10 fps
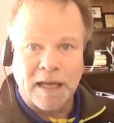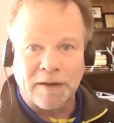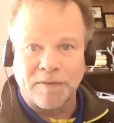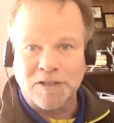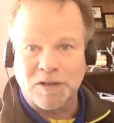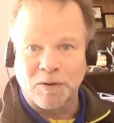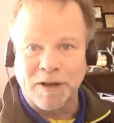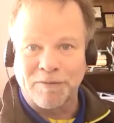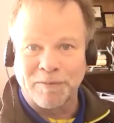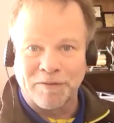if it's
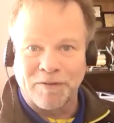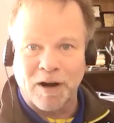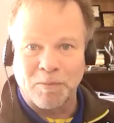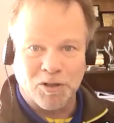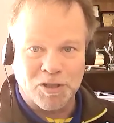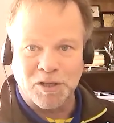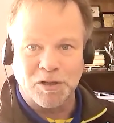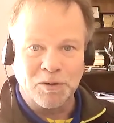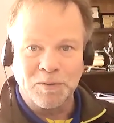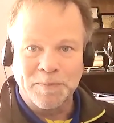going from the farmer to
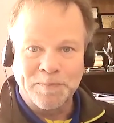you